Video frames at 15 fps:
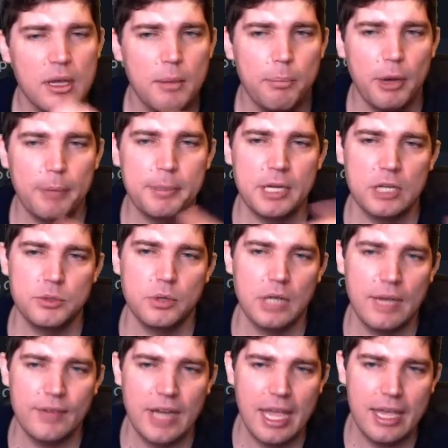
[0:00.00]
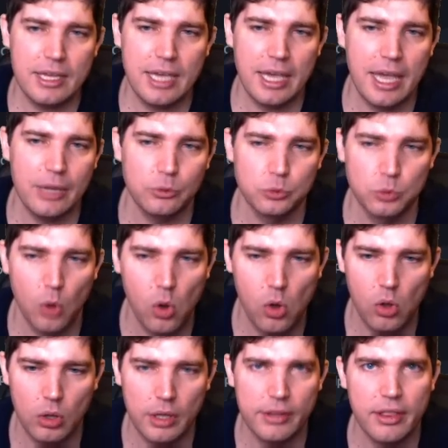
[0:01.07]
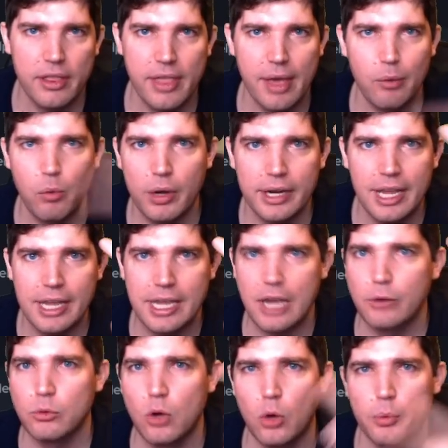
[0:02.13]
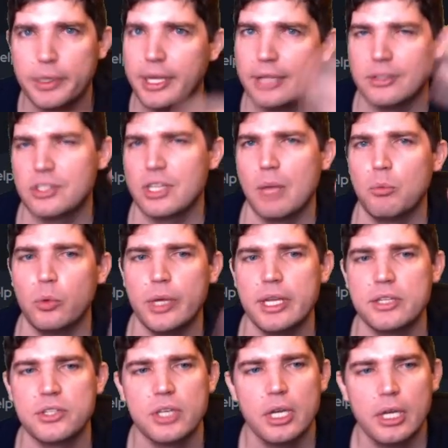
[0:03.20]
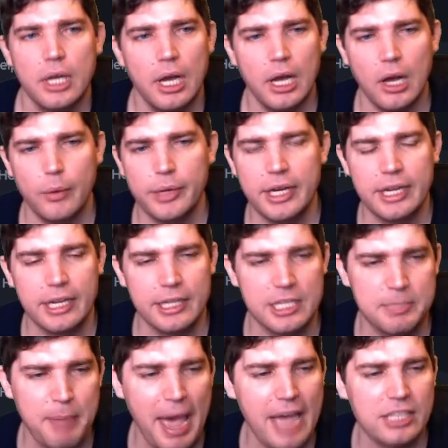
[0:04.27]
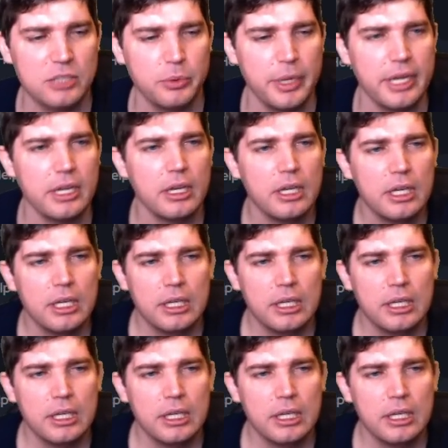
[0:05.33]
But because we don't have an AKA roll, other than that one AKA roll we get some weeks, uh, we didn't get this past week.